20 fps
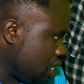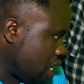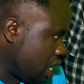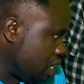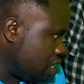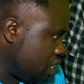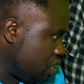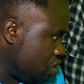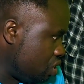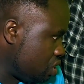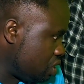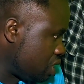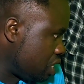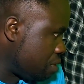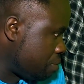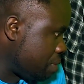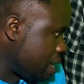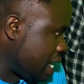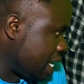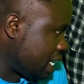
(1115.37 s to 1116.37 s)
And those
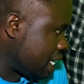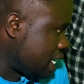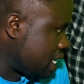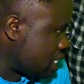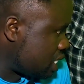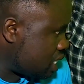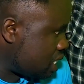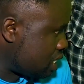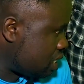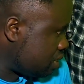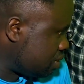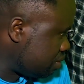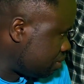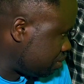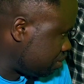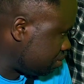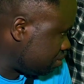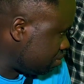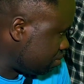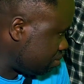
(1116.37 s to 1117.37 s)
remarks,
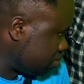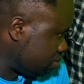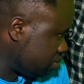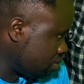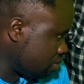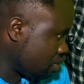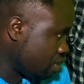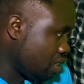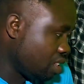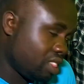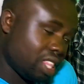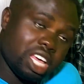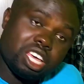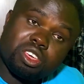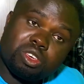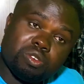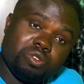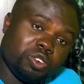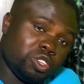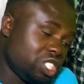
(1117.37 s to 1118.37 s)
thank
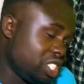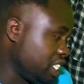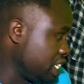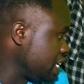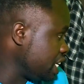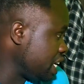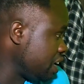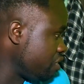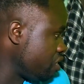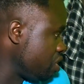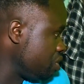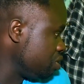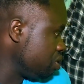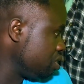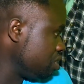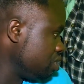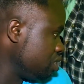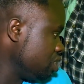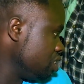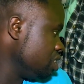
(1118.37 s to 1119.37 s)
you for sticking around
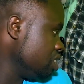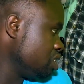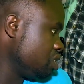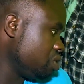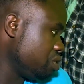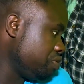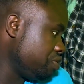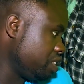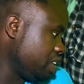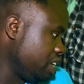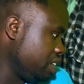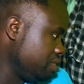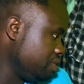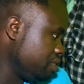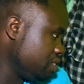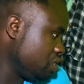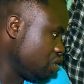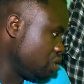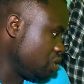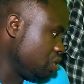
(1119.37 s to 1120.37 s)
so far.
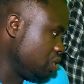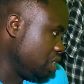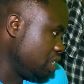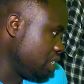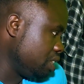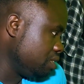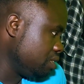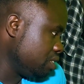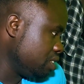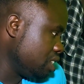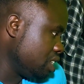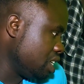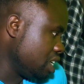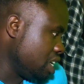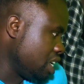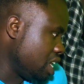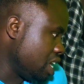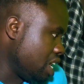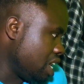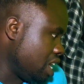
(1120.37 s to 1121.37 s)
So good.
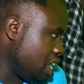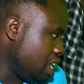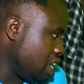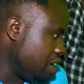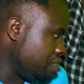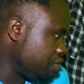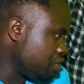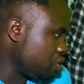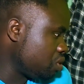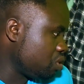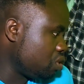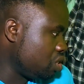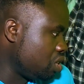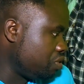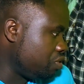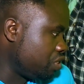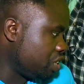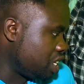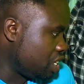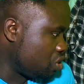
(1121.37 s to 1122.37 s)
Love you. Don't
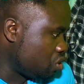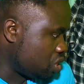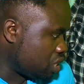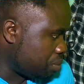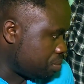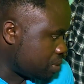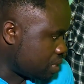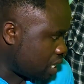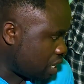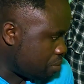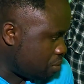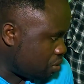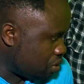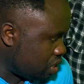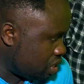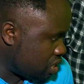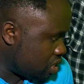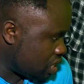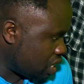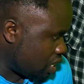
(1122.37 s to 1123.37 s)
forget to subscribe on
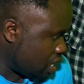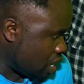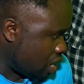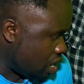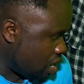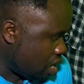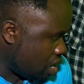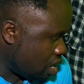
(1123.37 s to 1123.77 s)
this channel.